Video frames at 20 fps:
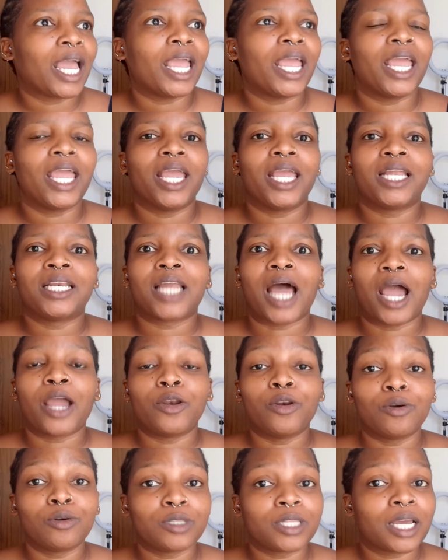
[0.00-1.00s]
And I
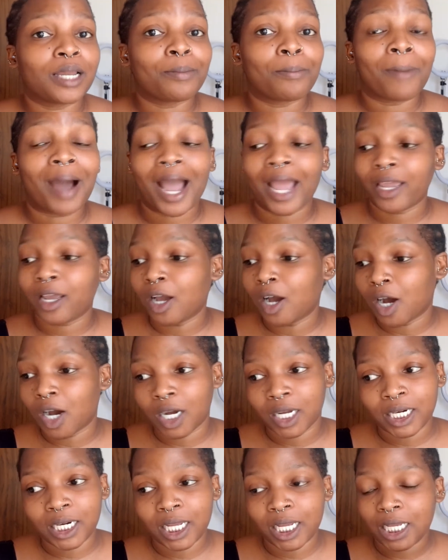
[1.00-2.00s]
know that my
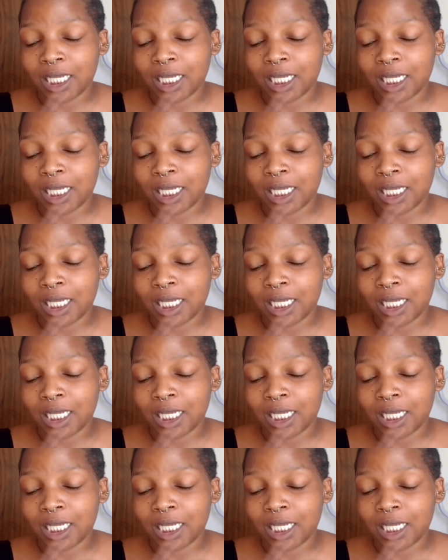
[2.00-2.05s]
God